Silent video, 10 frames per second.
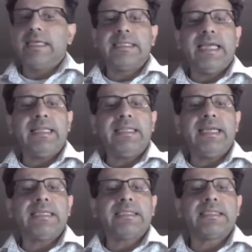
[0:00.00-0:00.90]
Then
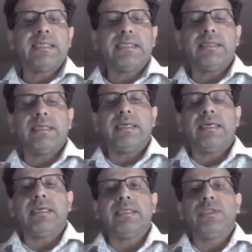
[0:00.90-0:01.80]
there is certain
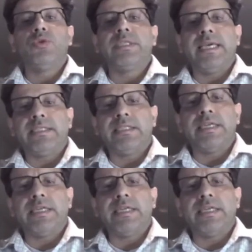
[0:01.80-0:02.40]
use cases.